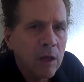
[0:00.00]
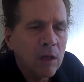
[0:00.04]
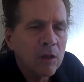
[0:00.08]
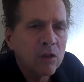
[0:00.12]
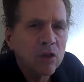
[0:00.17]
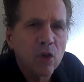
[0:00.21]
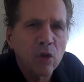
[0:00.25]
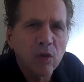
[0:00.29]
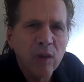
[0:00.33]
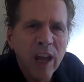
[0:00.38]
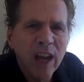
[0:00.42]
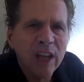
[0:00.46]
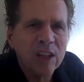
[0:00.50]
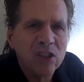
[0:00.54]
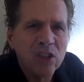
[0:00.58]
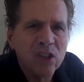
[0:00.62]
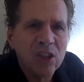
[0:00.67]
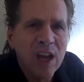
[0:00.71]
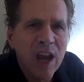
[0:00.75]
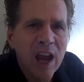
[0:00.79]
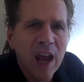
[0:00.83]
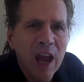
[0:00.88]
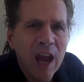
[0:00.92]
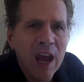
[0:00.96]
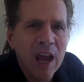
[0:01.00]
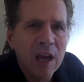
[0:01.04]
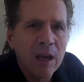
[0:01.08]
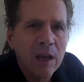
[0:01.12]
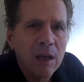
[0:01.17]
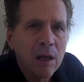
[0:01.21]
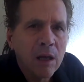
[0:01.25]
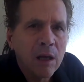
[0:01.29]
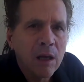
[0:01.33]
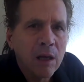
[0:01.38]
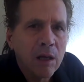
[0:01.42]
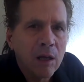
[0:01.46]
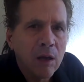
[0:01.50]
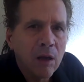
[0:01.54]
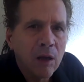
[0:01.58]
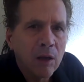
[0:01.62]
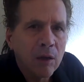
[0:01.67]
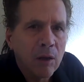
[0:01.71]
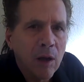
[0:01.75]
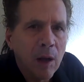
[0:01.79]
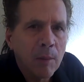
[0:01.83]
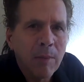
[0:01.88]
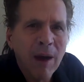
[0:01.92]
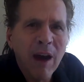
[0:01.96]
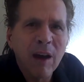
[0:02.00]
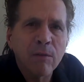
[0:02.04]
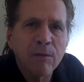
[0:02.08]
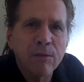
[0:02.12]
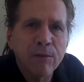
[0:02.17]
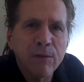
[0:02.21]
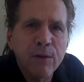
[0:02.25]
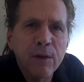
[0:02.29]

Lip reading: So next day, about